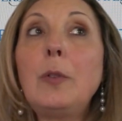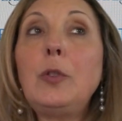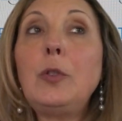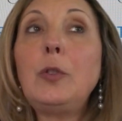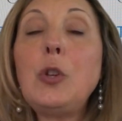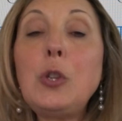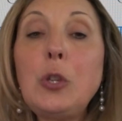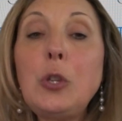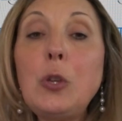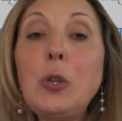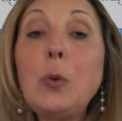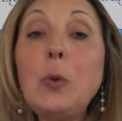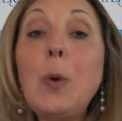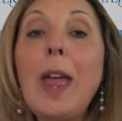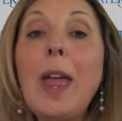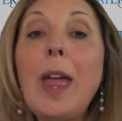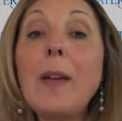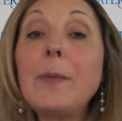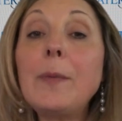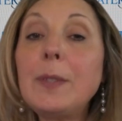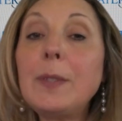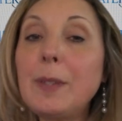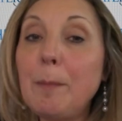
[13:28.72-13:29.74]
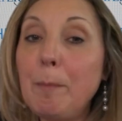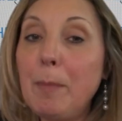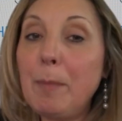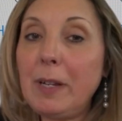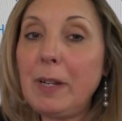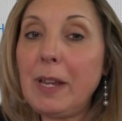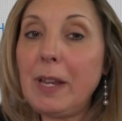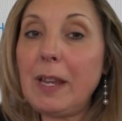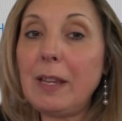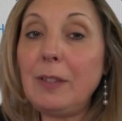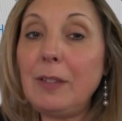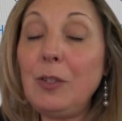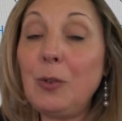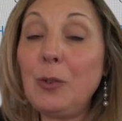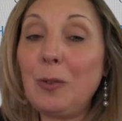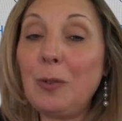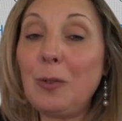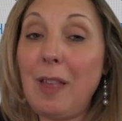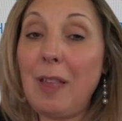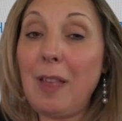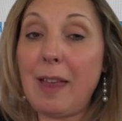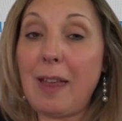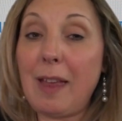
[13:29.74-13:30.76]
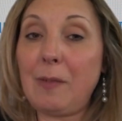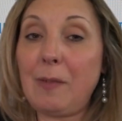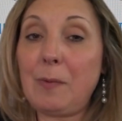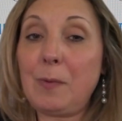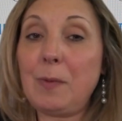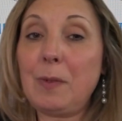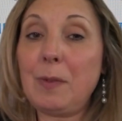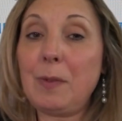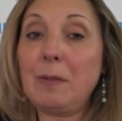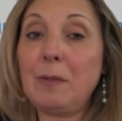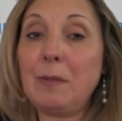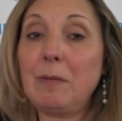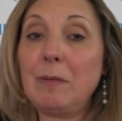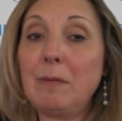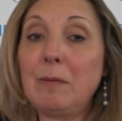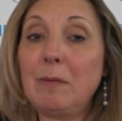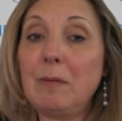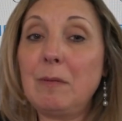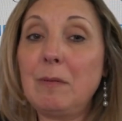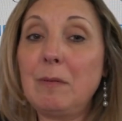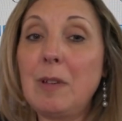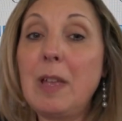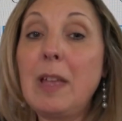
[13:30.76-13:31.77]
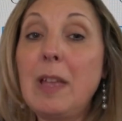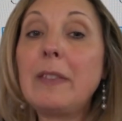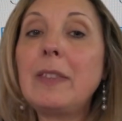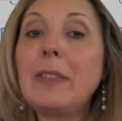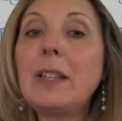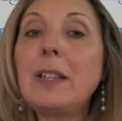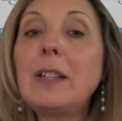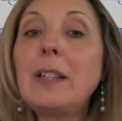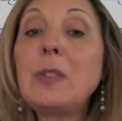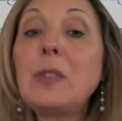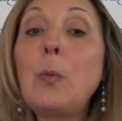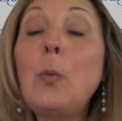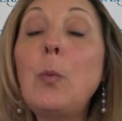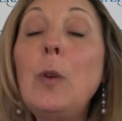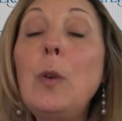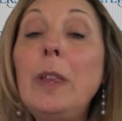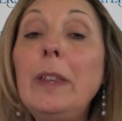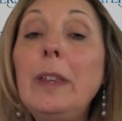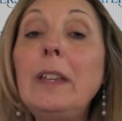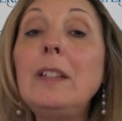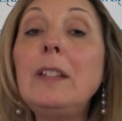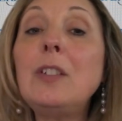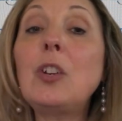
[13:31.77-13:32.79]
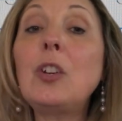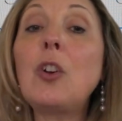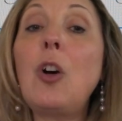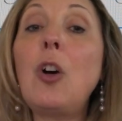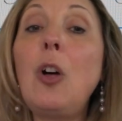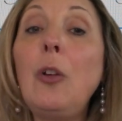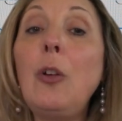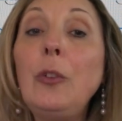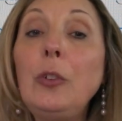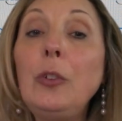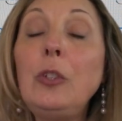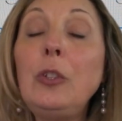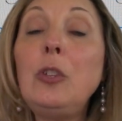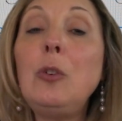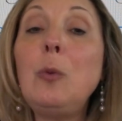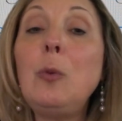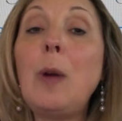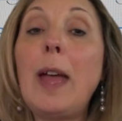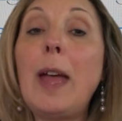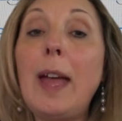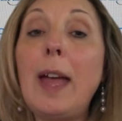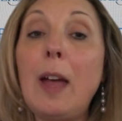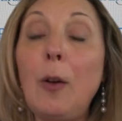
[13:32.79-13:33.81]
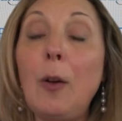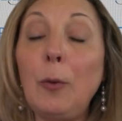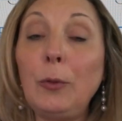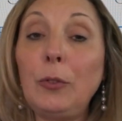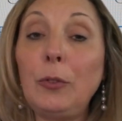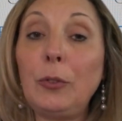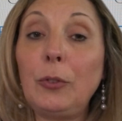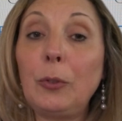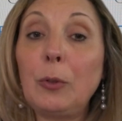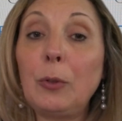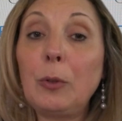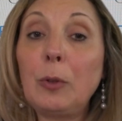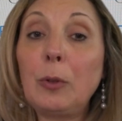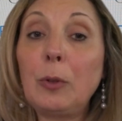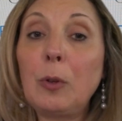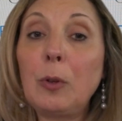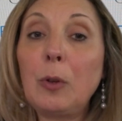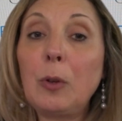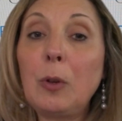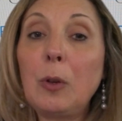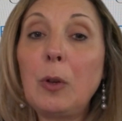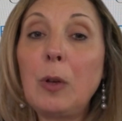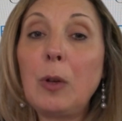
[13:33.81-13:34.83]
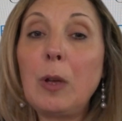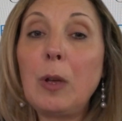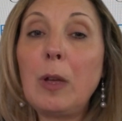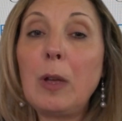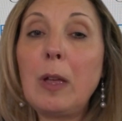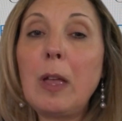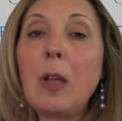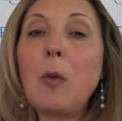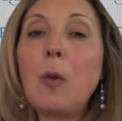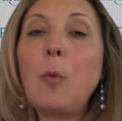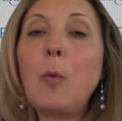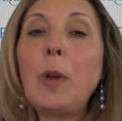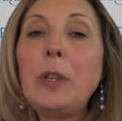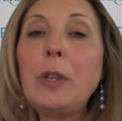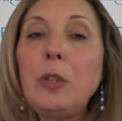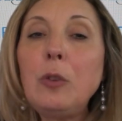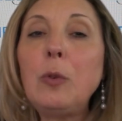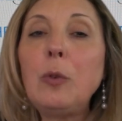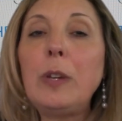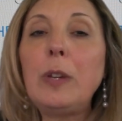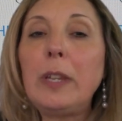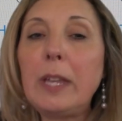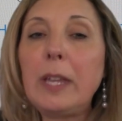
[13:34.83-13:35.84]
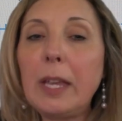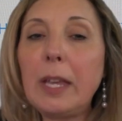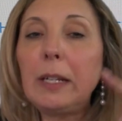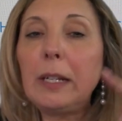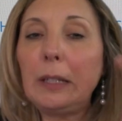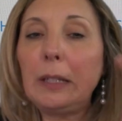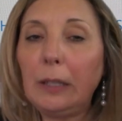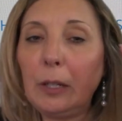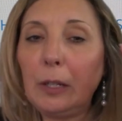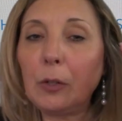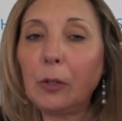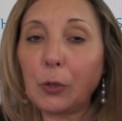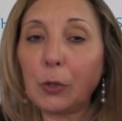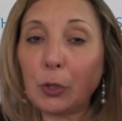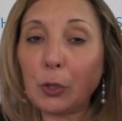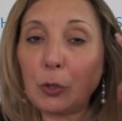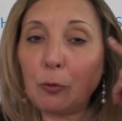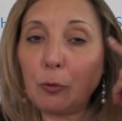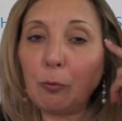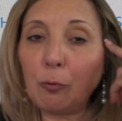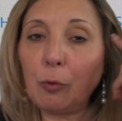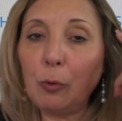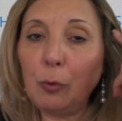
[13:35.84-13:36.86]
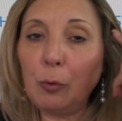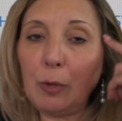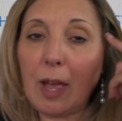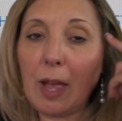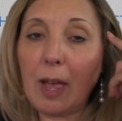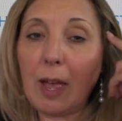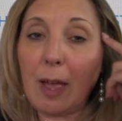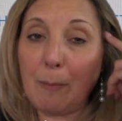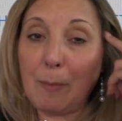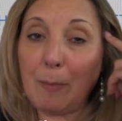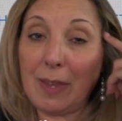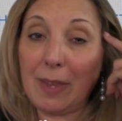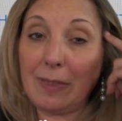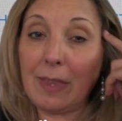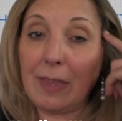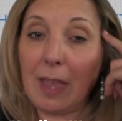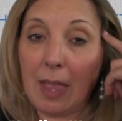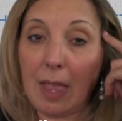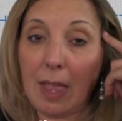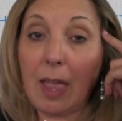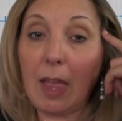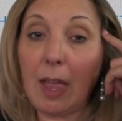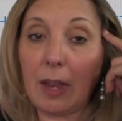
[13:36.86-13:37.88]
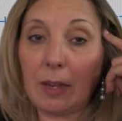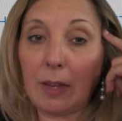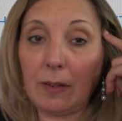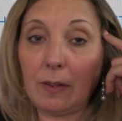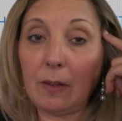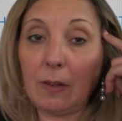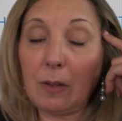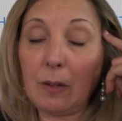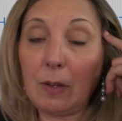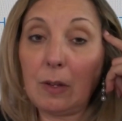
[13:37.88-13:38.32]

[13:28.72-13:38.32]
Do you have somebody in your life that is willing to call you out when you get a little screwed up in the head?